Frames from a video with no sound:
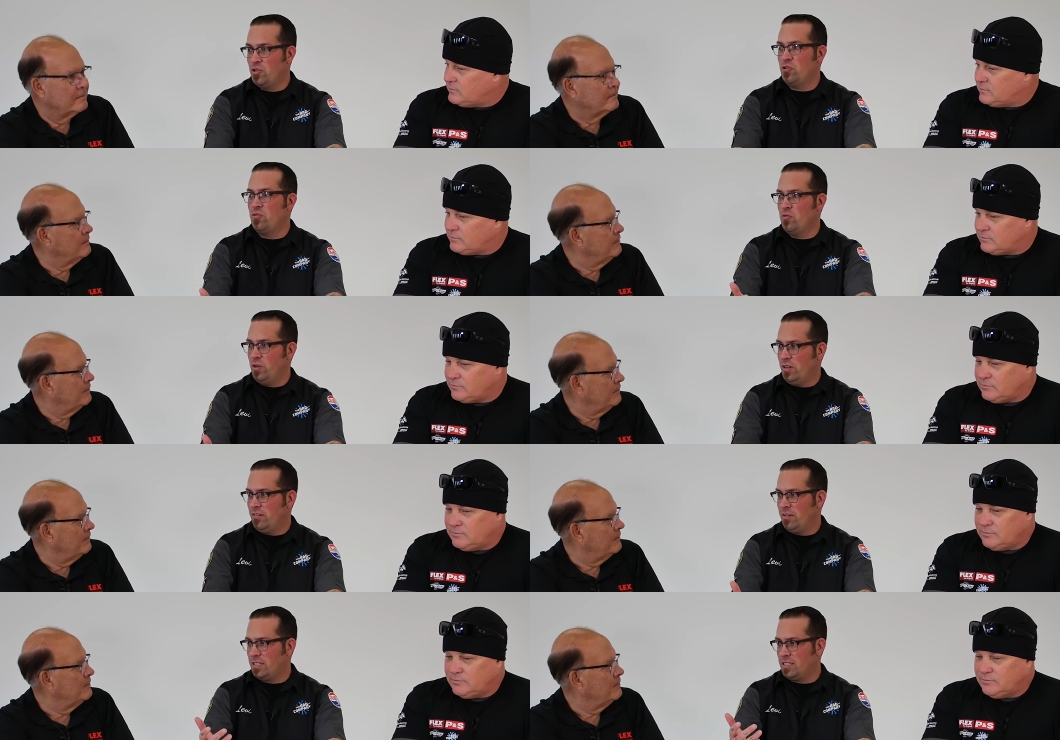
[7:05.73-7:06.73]
Speaker 1: new
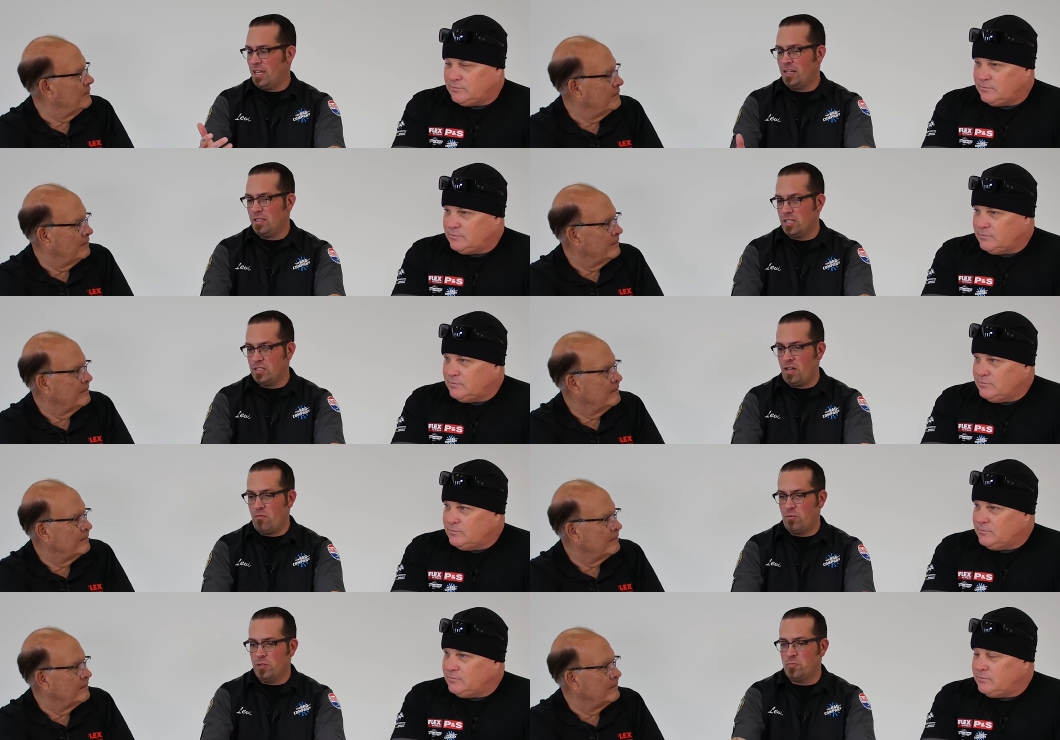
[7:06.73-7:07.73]
and exciting things come from
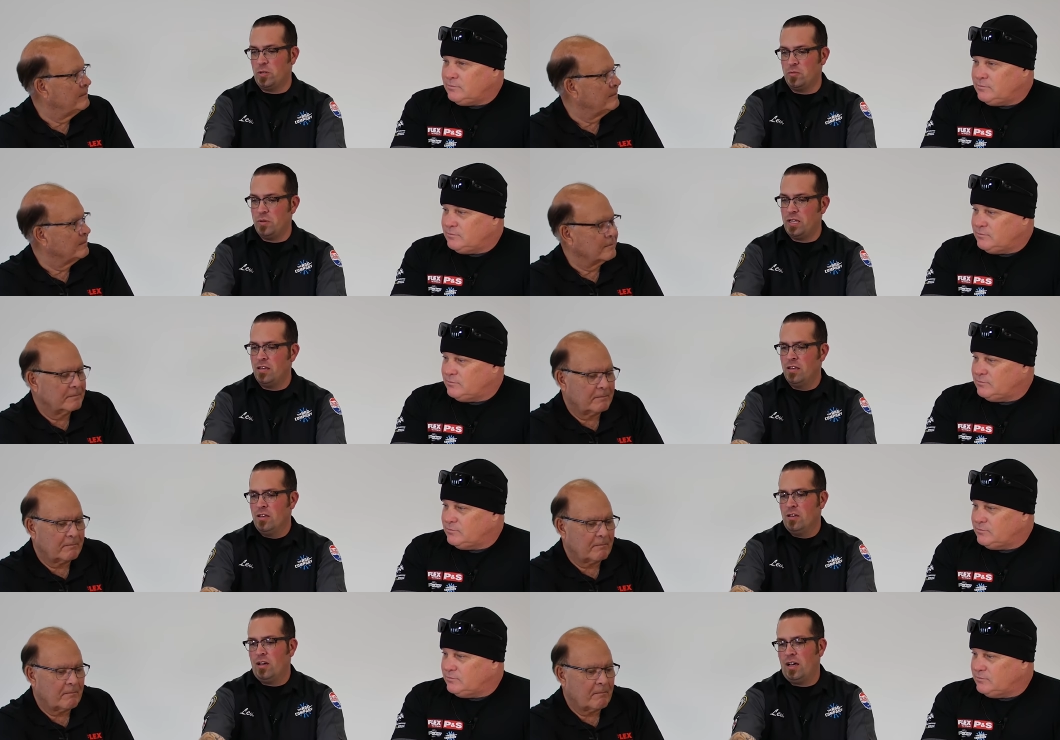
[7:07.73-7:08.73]
this. But to be, you
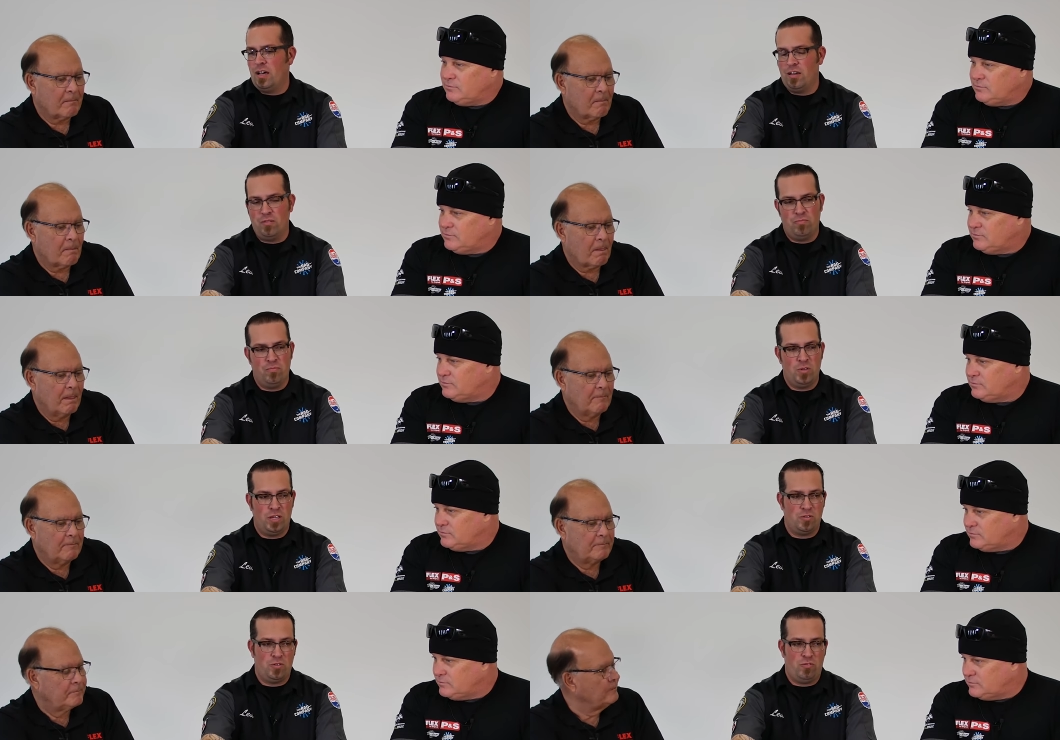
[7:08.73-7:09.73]
guys
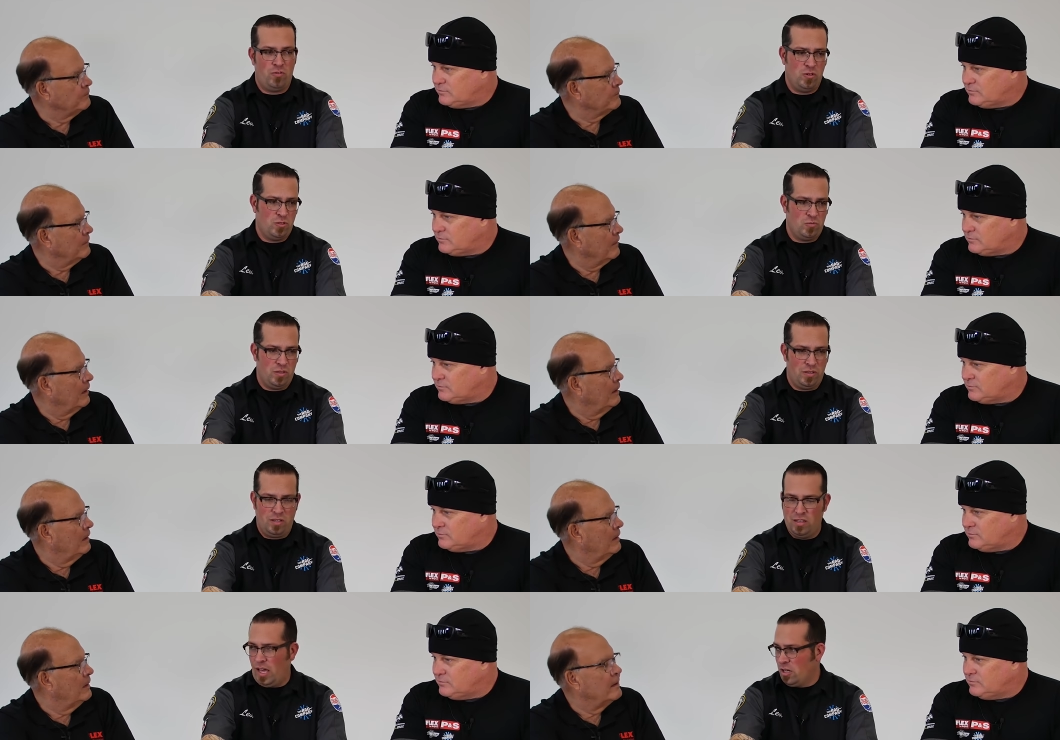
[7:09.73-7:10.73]
are the first with an
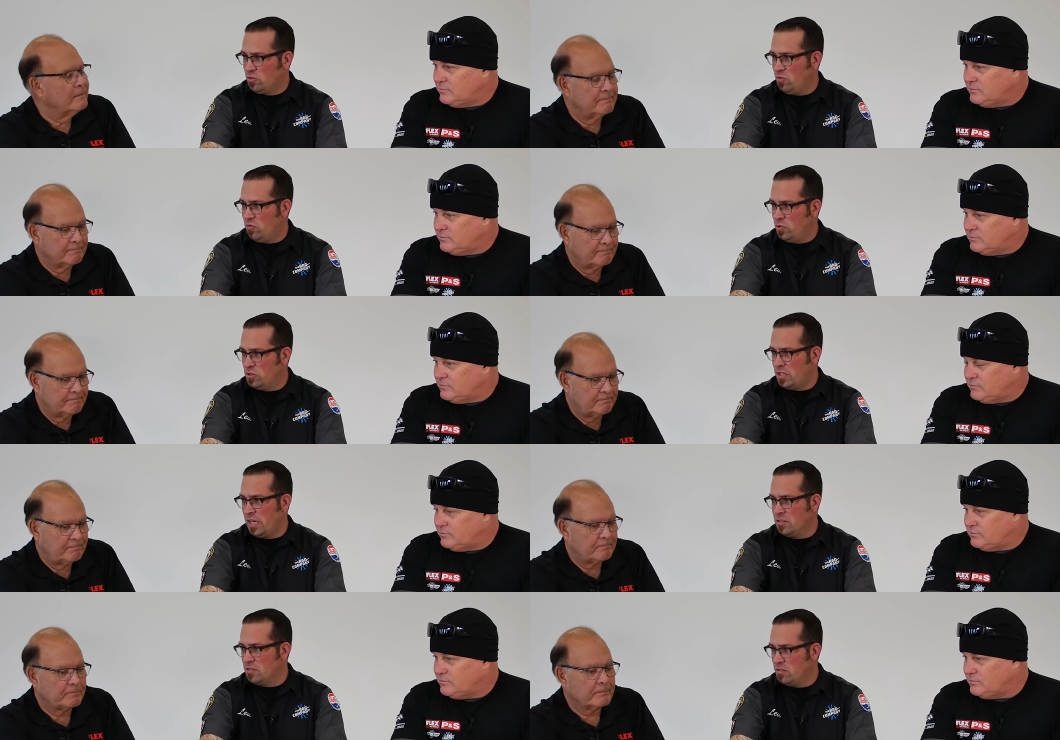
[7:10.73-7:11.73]
actual
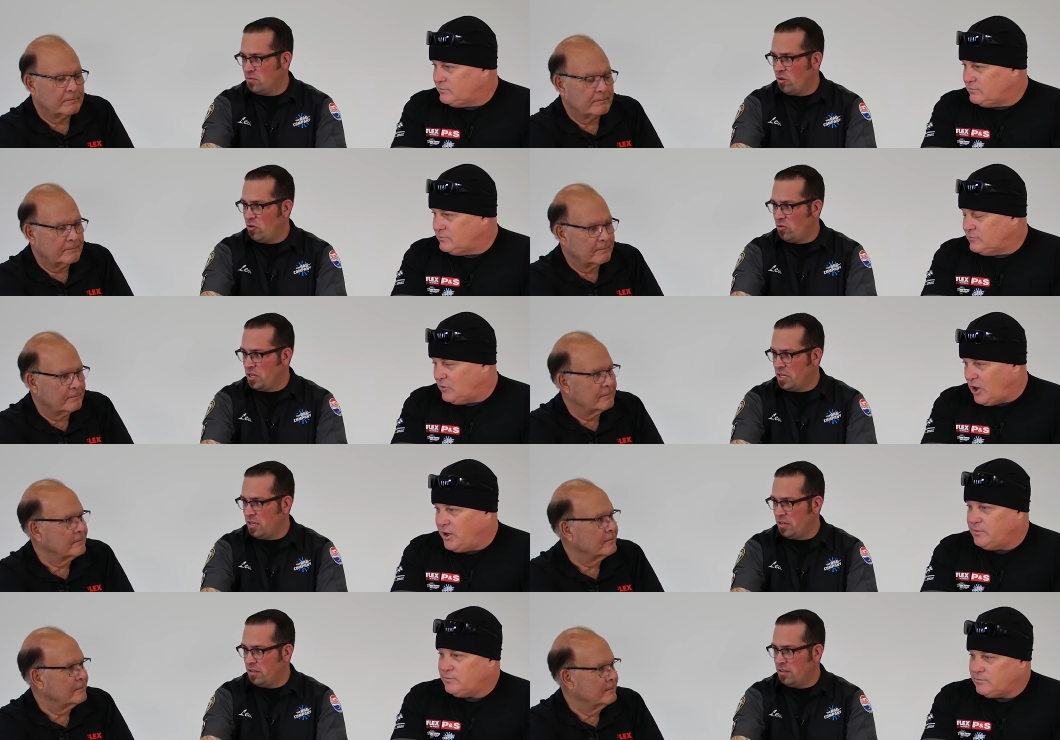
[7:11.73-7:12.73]
full-size rotary
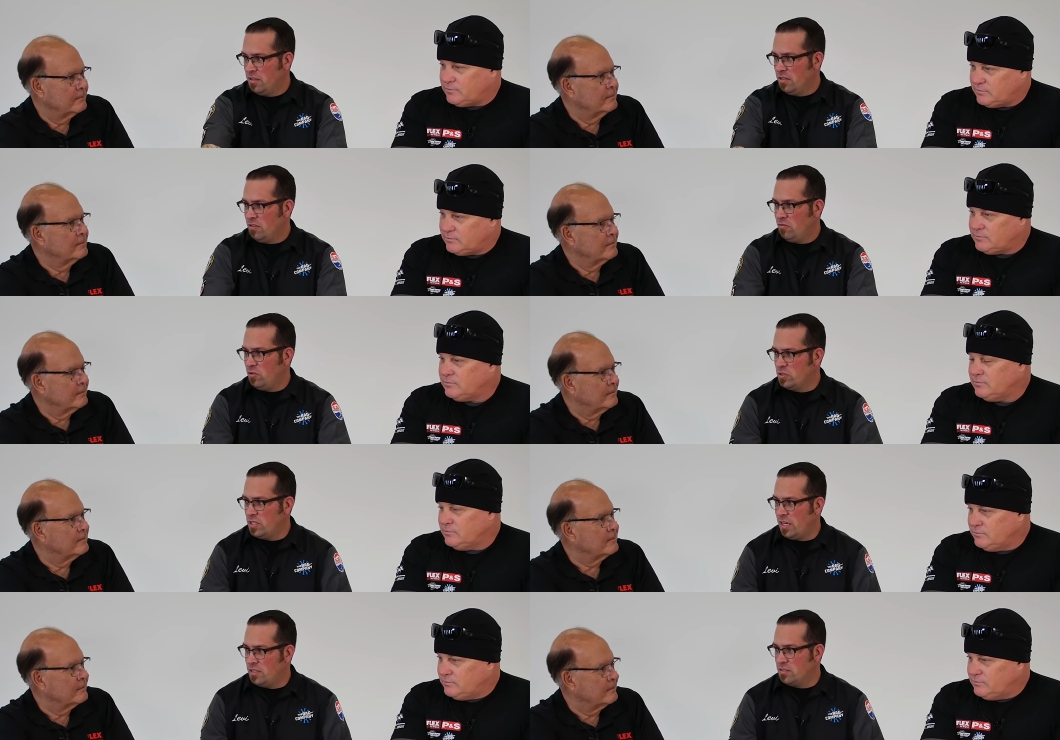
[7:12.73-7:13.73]
and
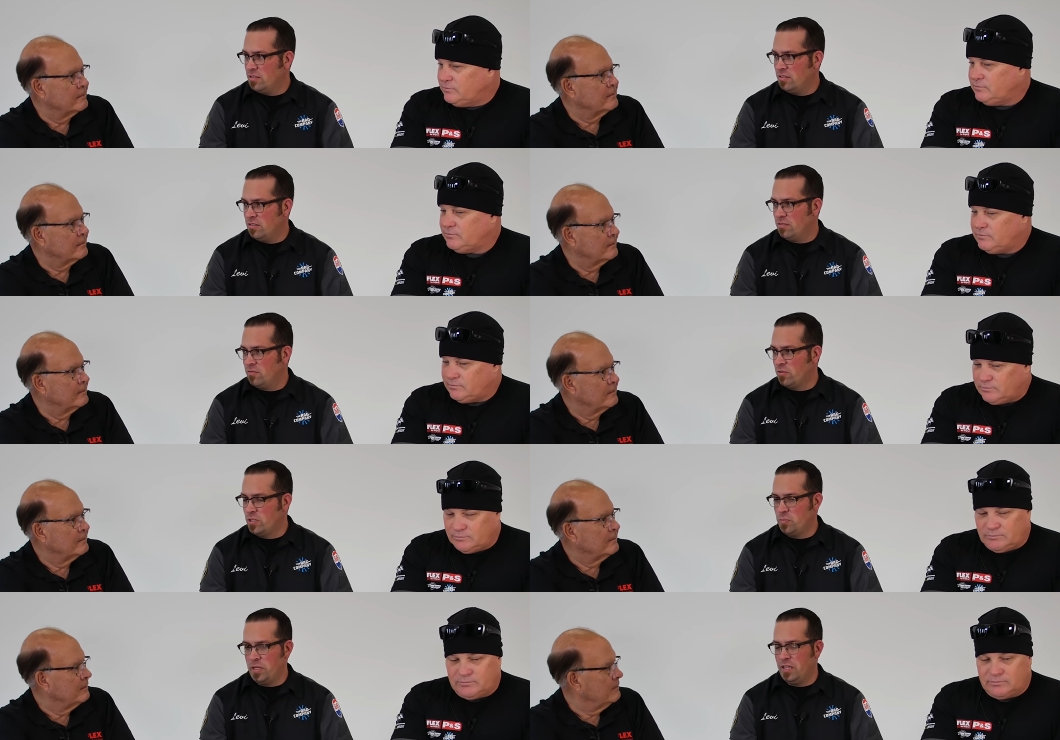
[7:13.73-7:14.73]
full-size free
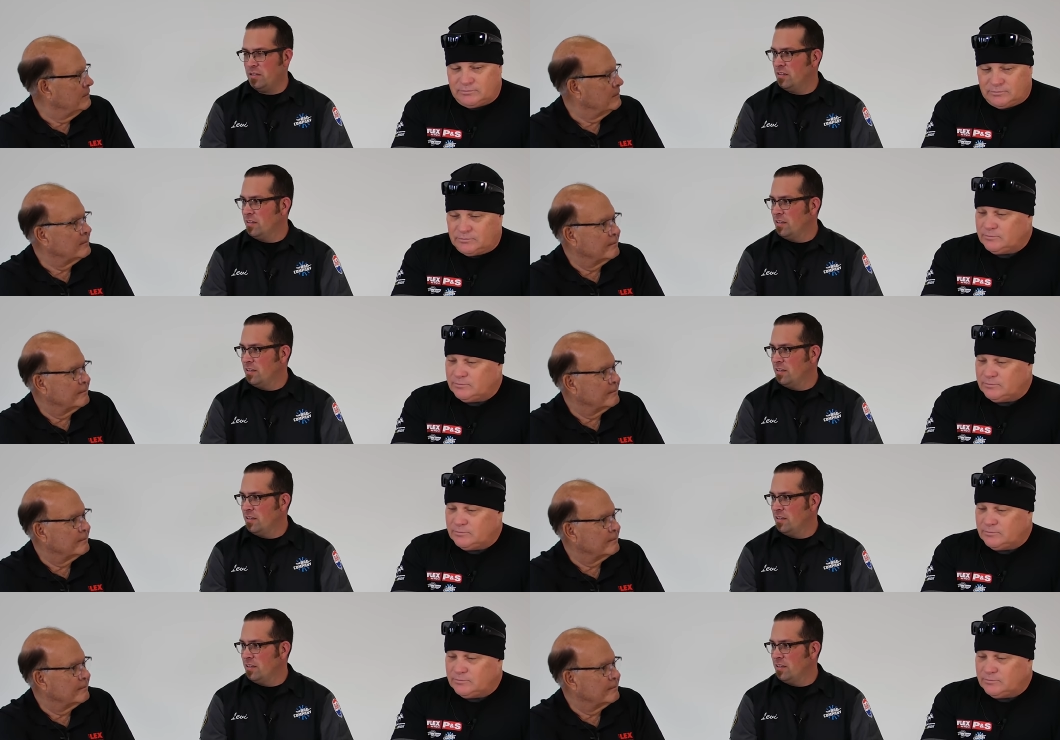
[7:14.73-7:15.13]
spin